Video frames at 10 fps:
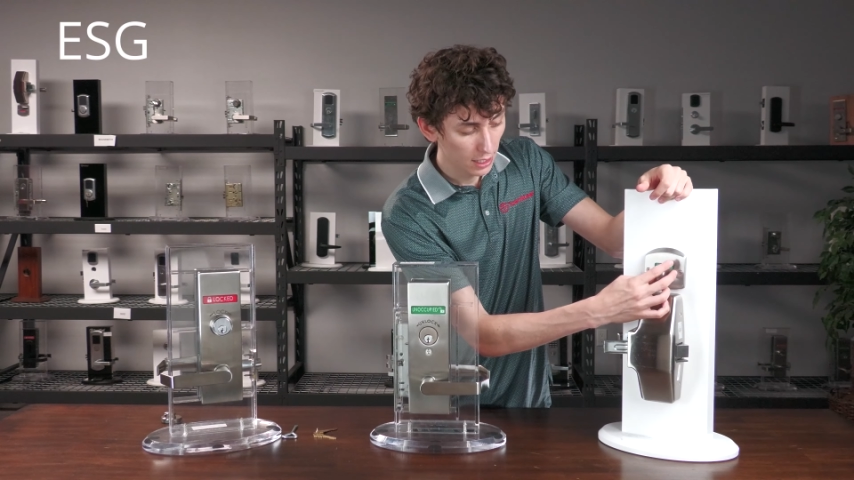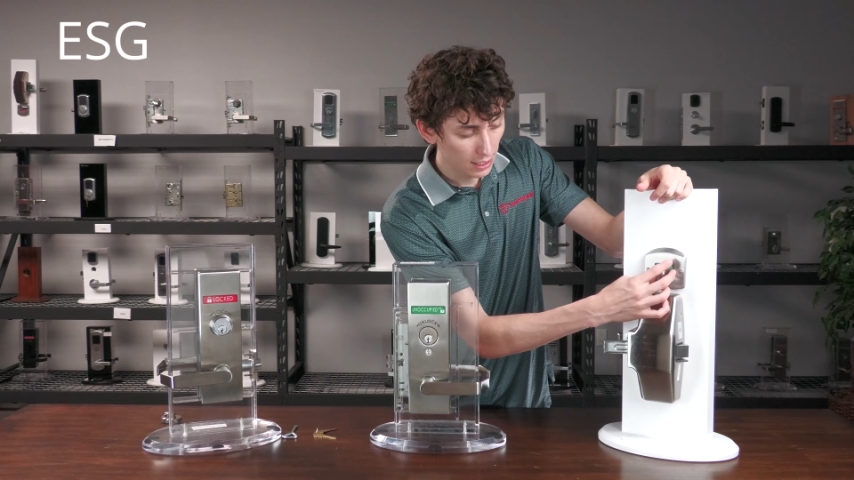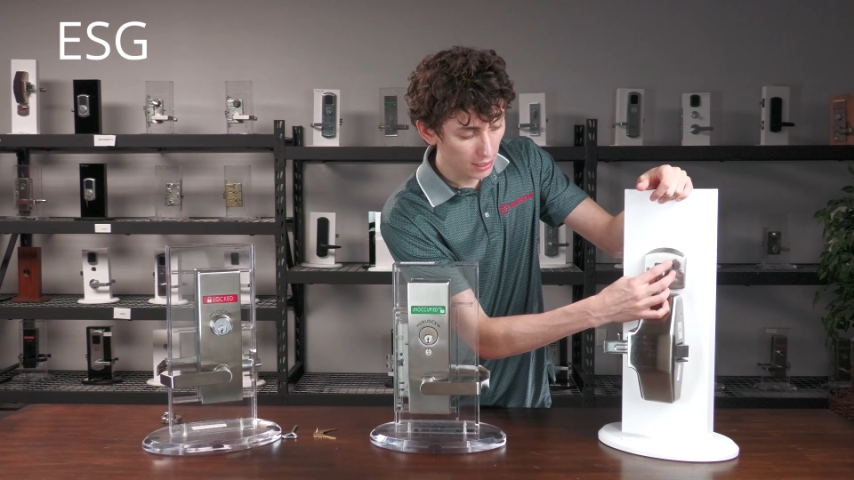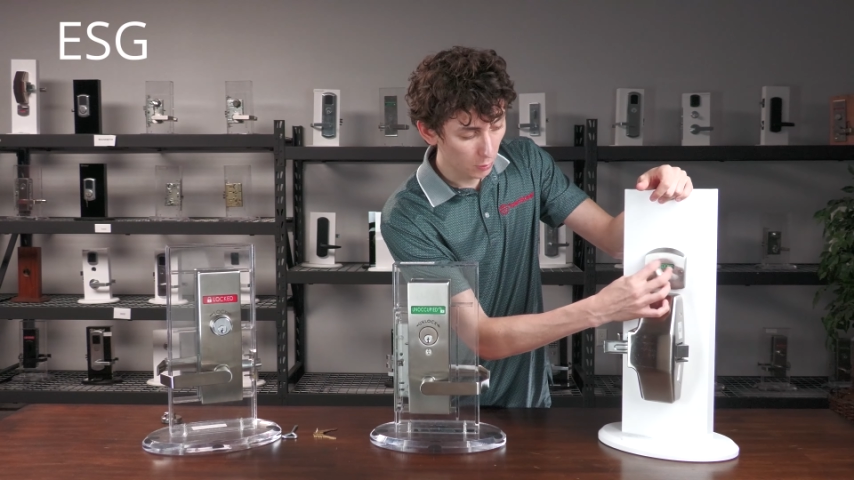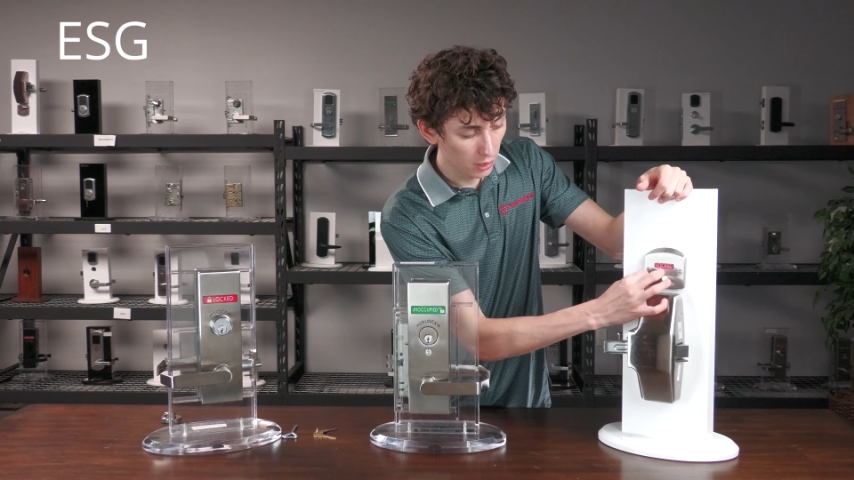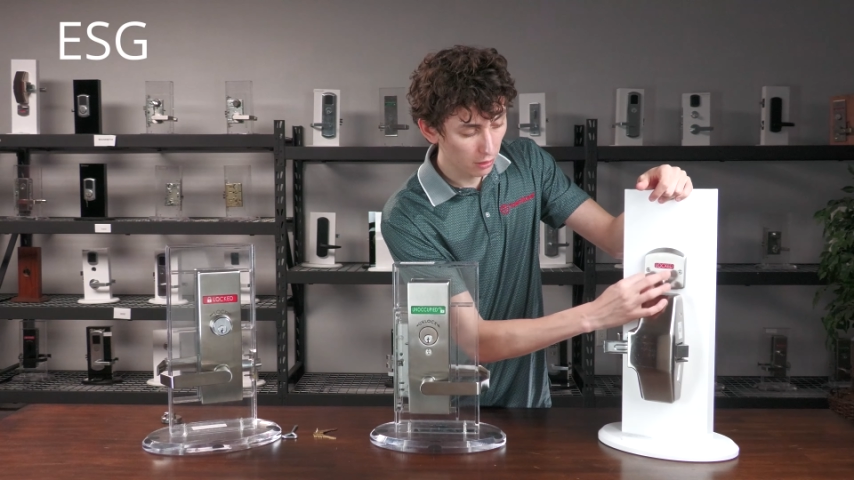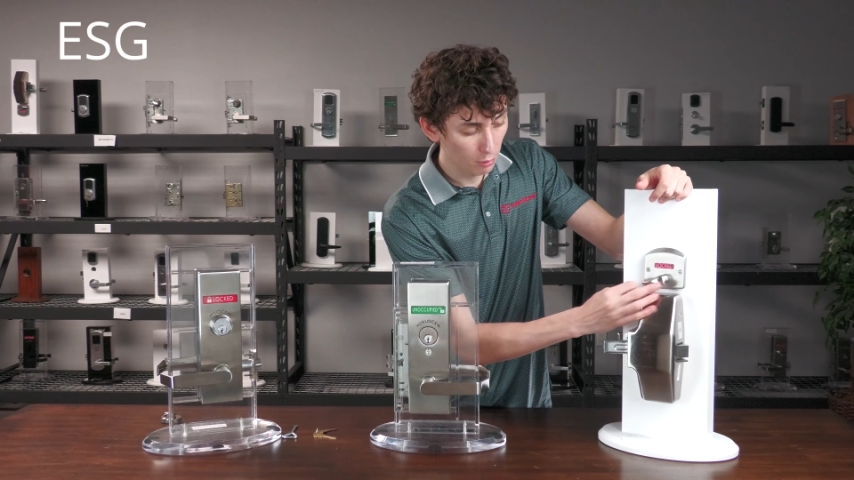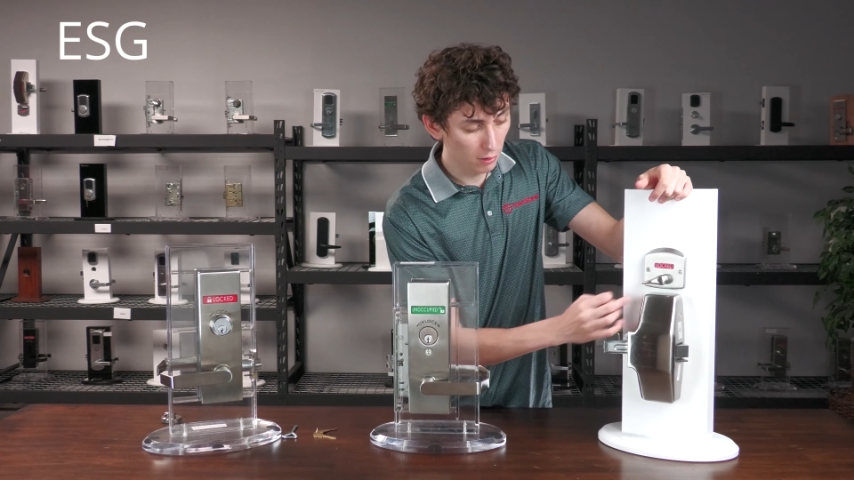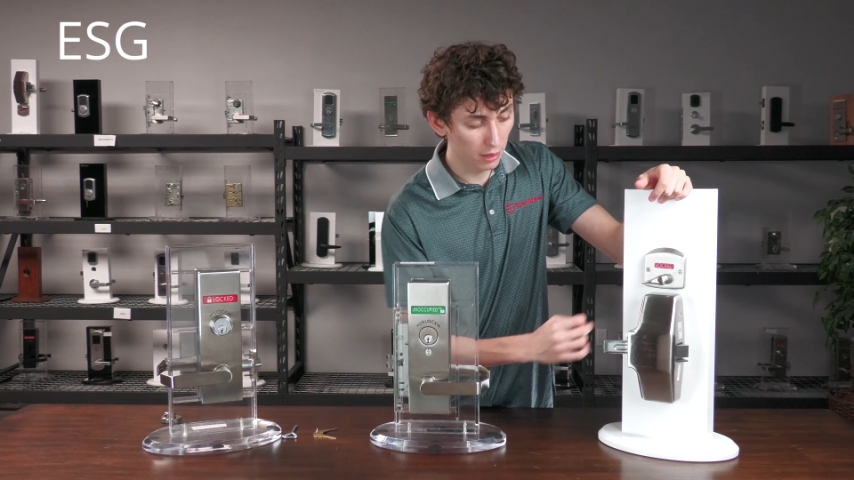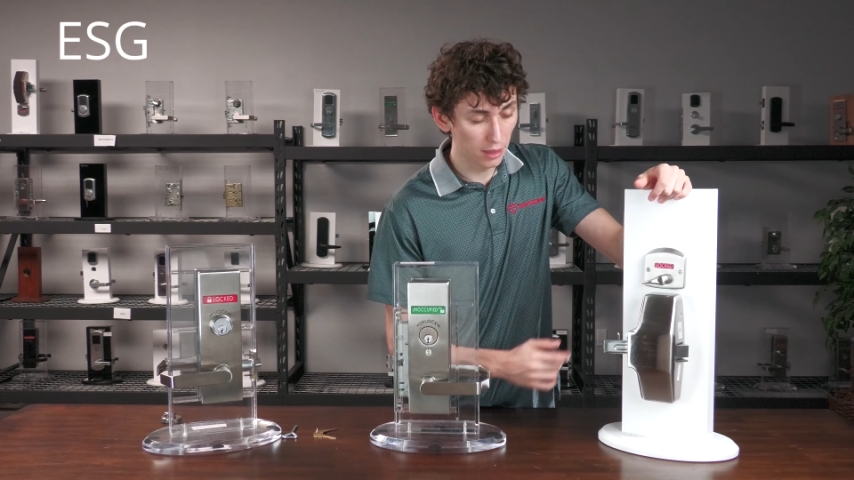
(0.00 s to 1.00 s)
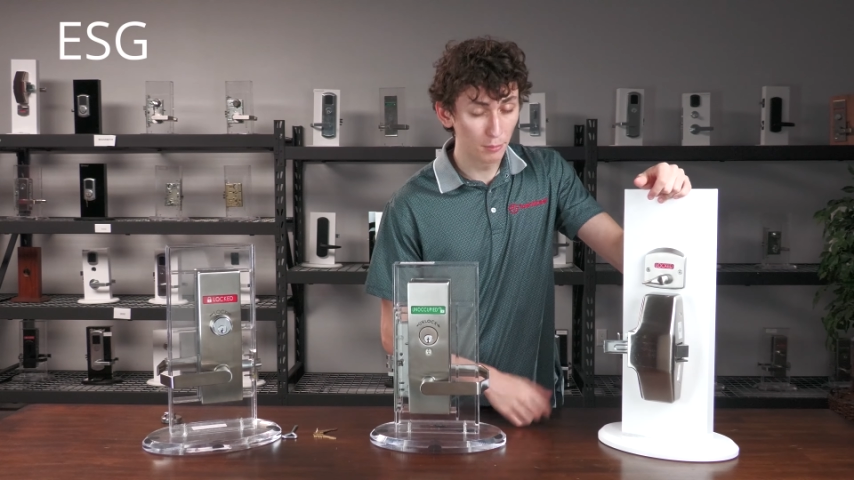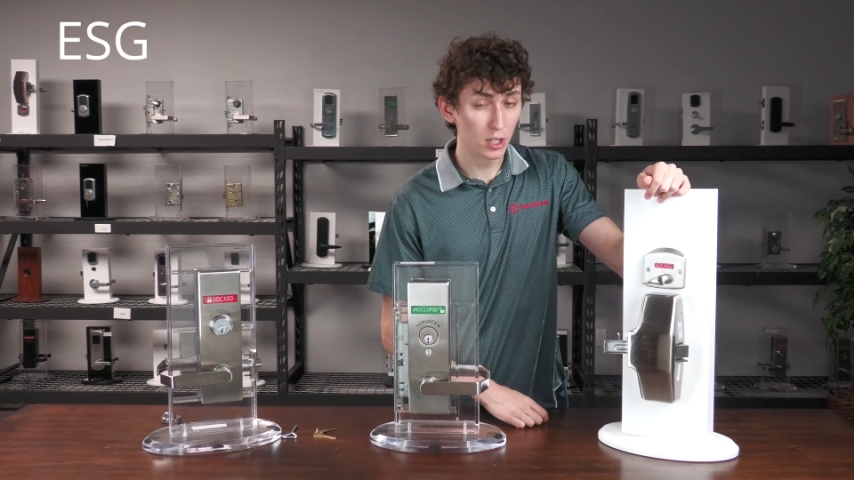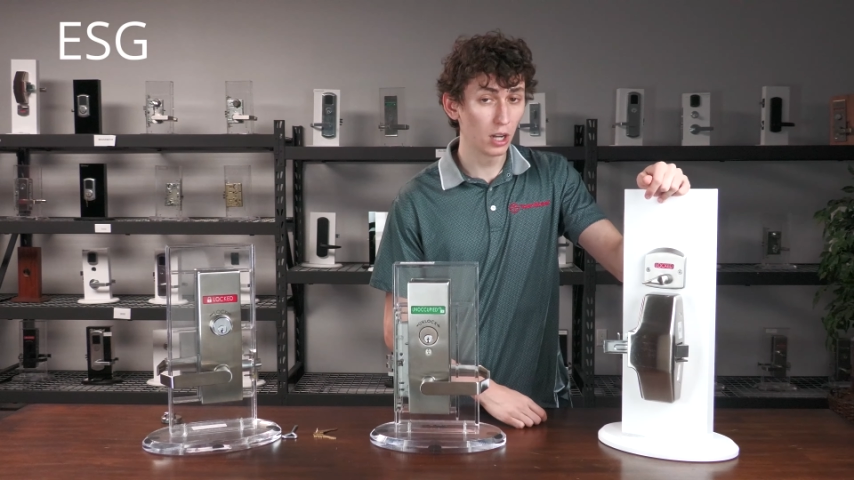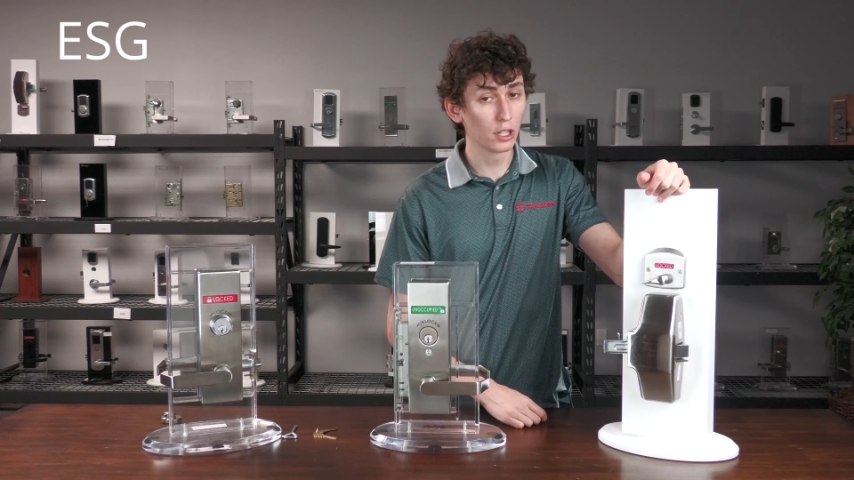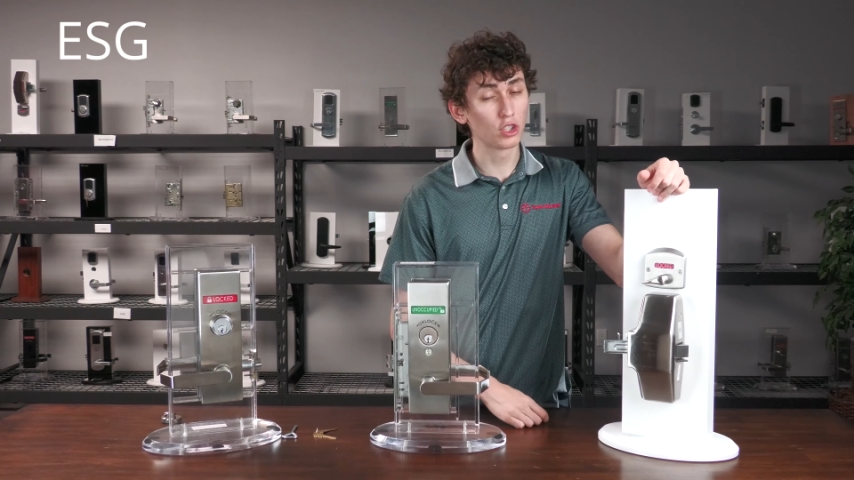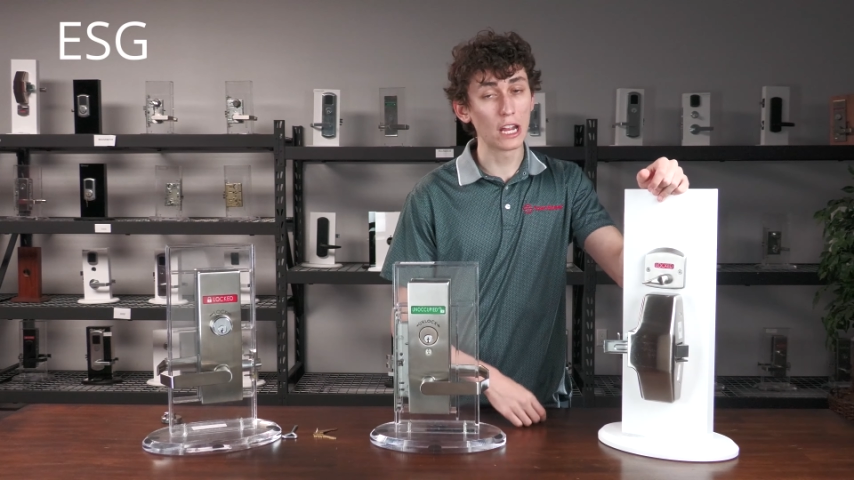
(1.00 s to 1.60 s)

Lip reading: is that when you throw the thumb turn and